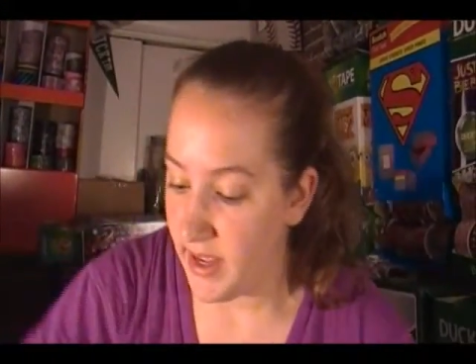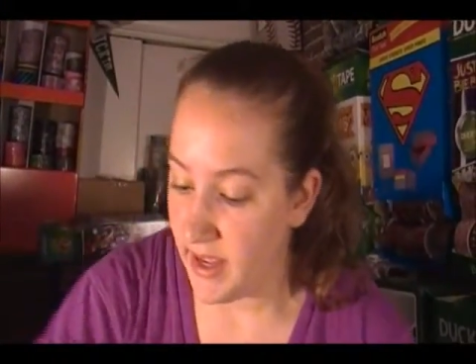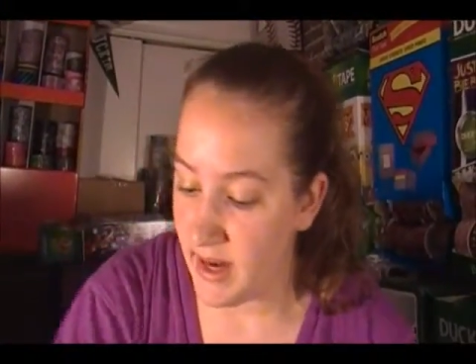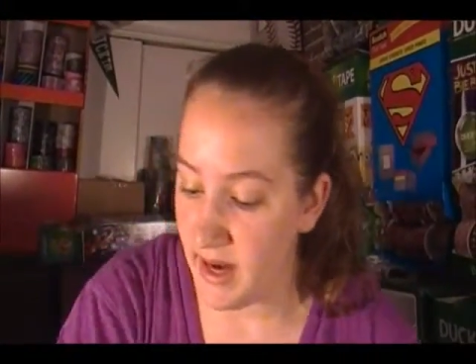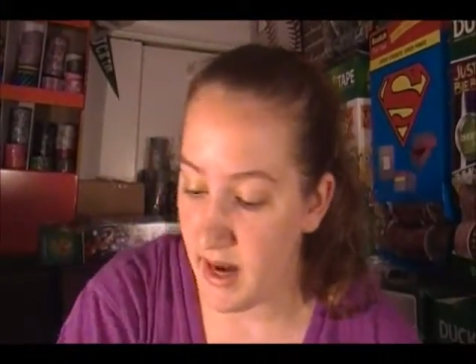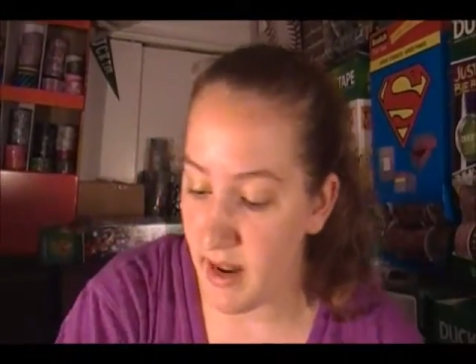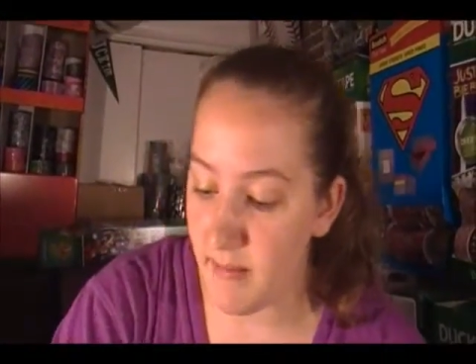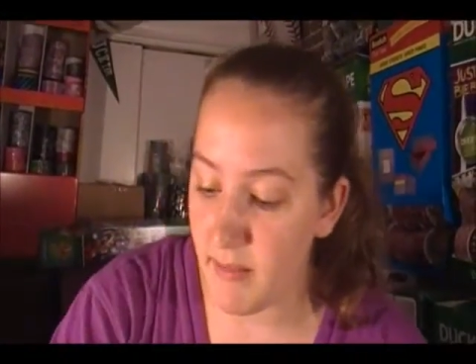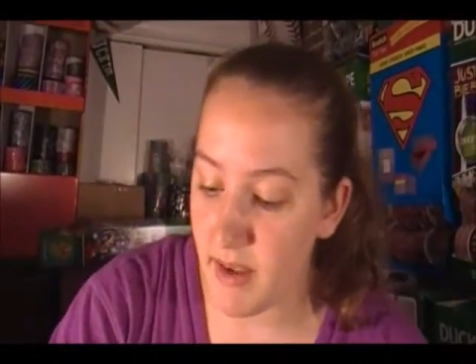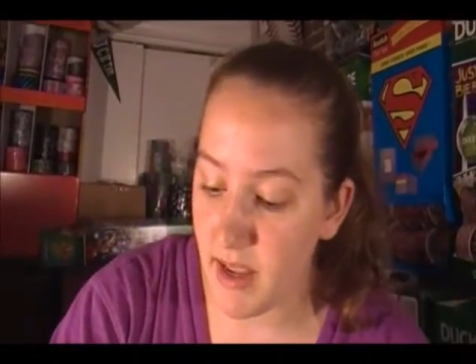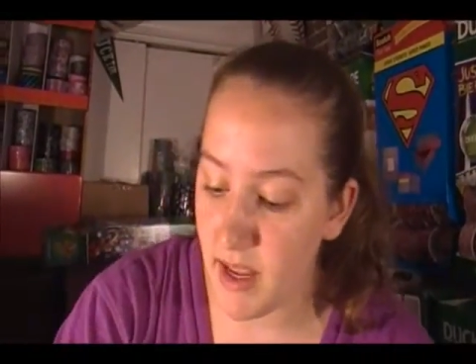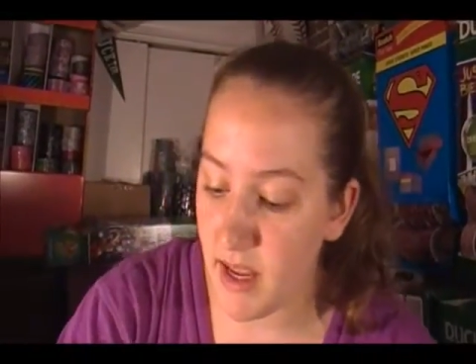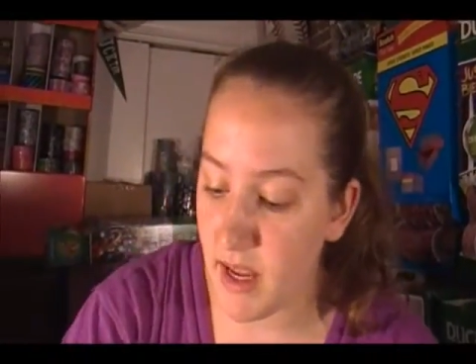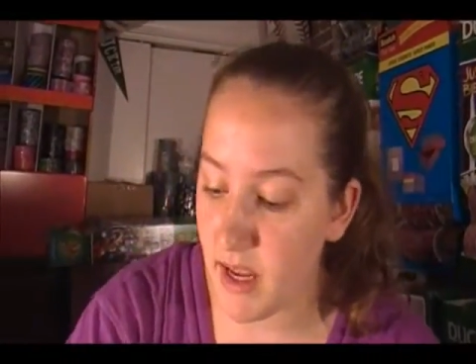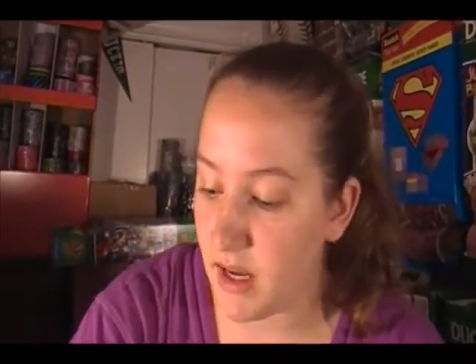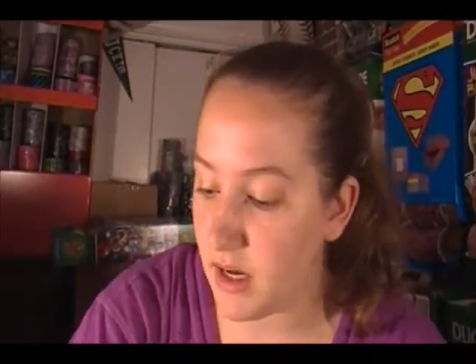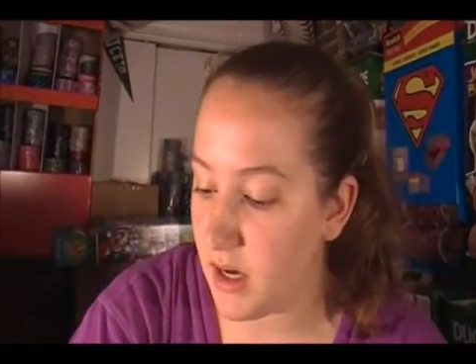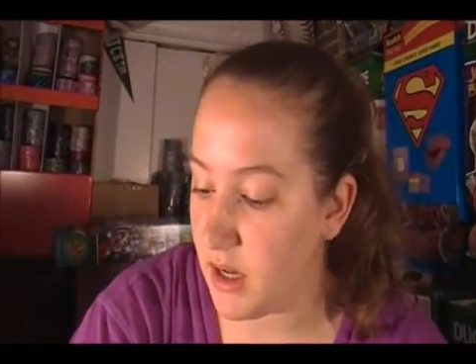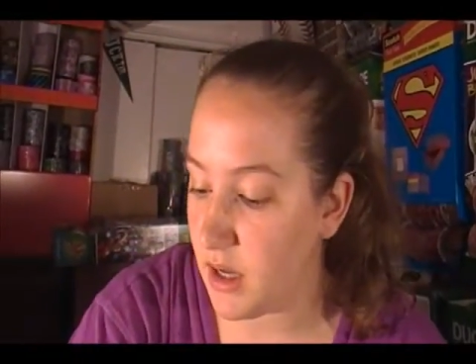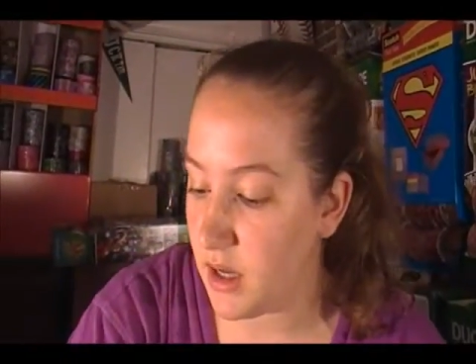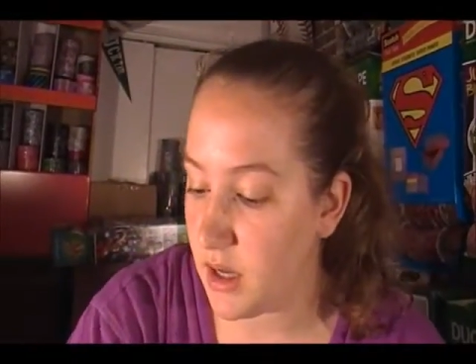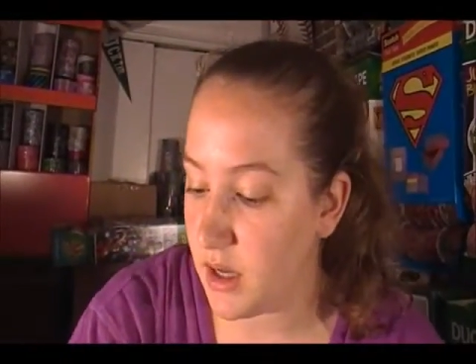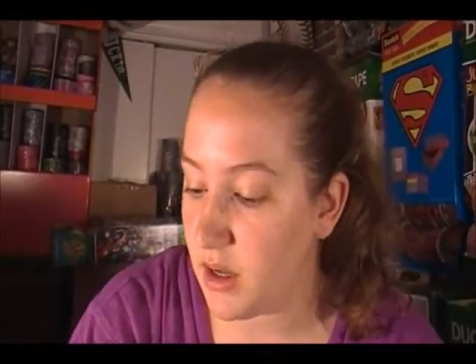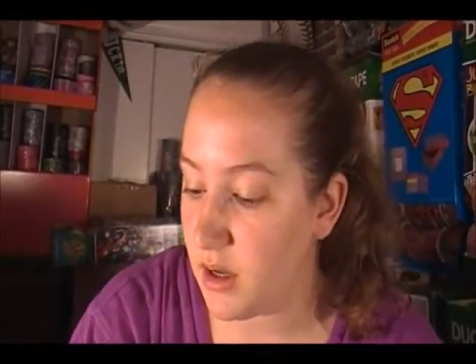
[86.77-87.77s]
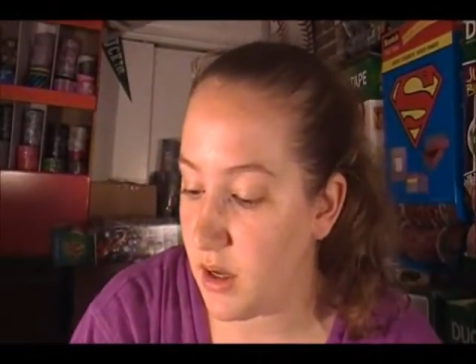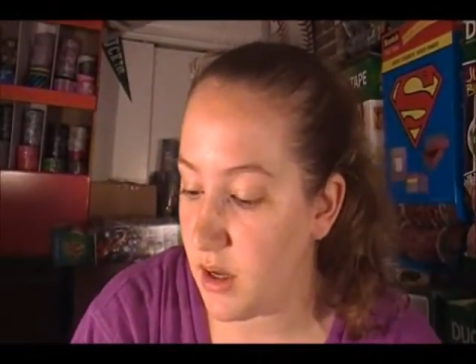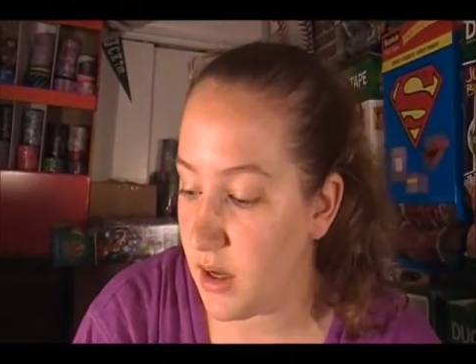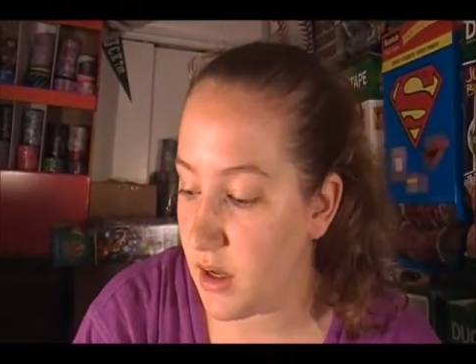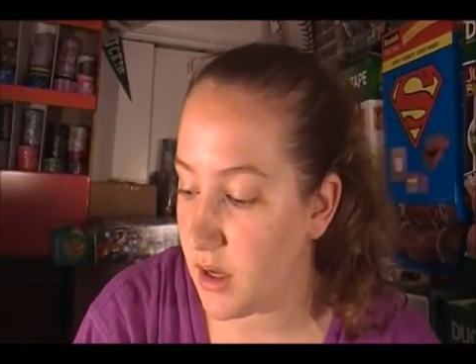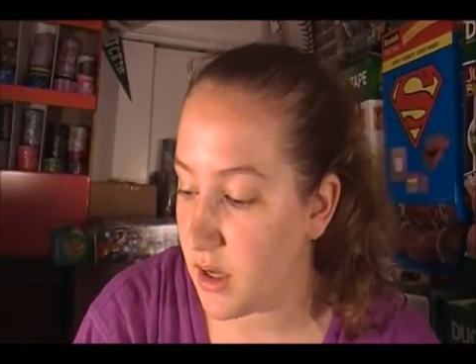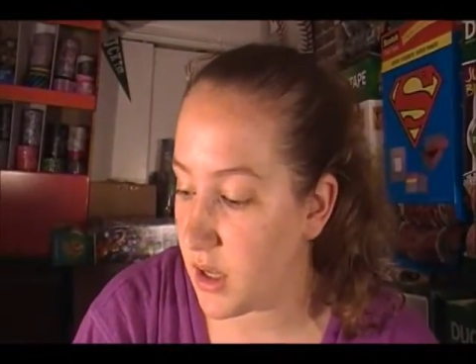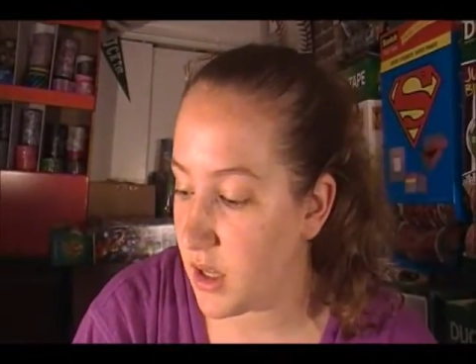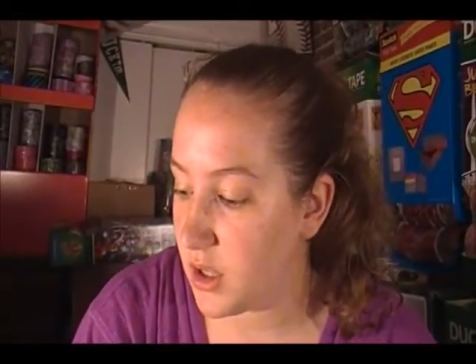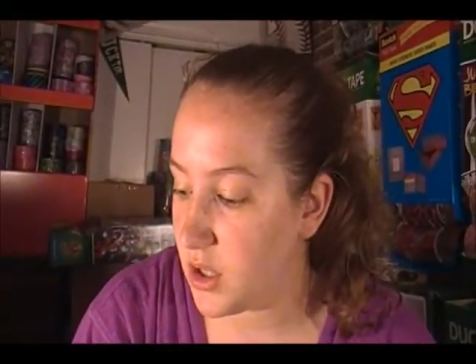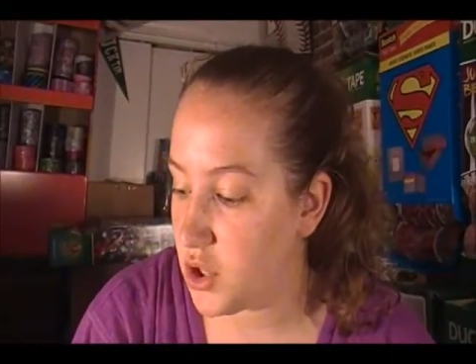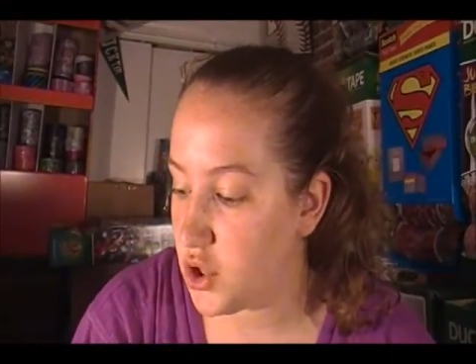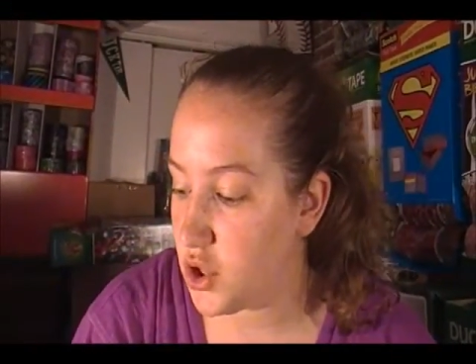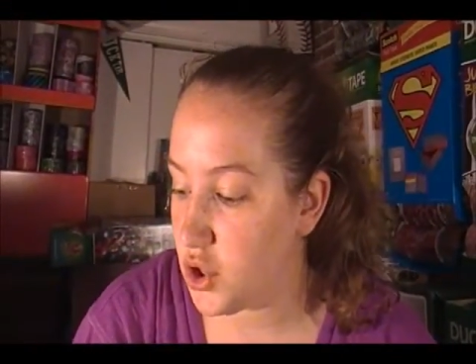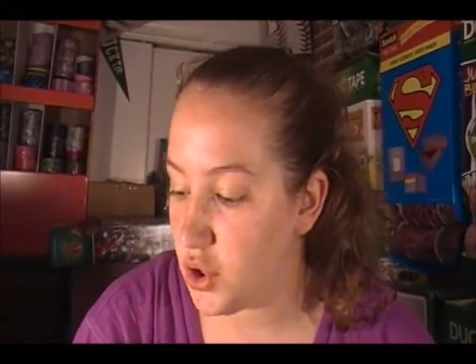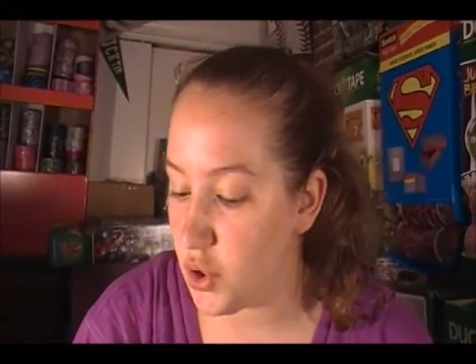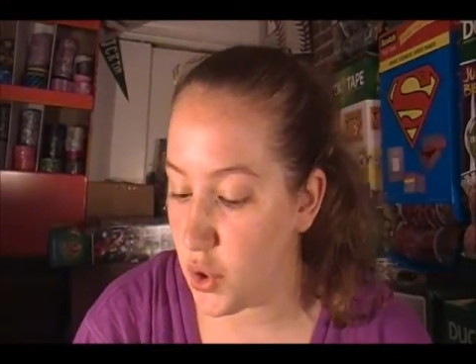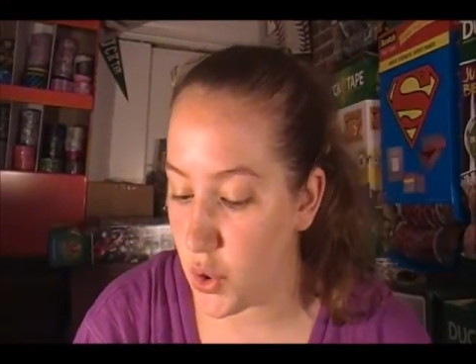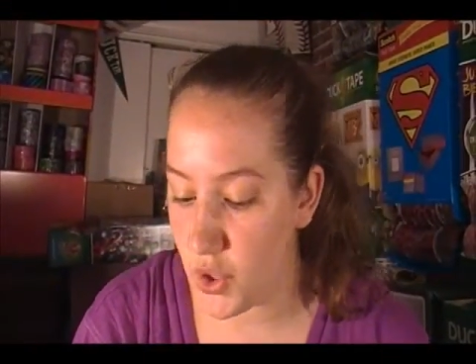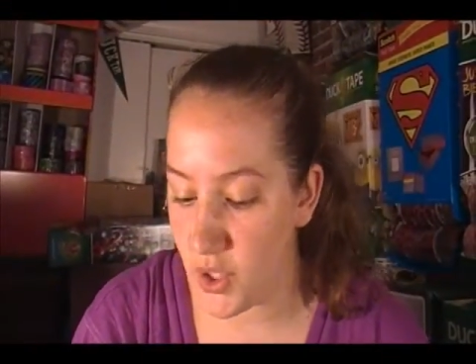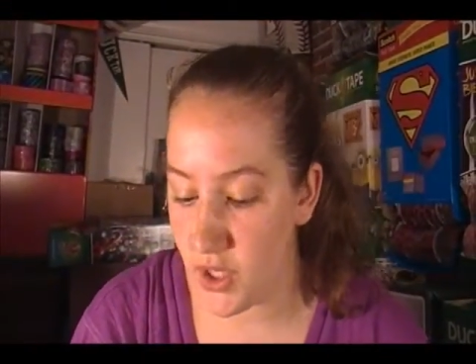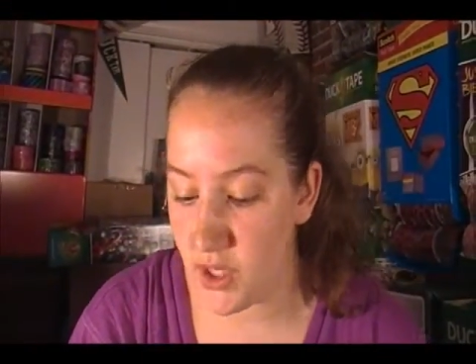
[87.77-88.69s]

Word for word: And I made two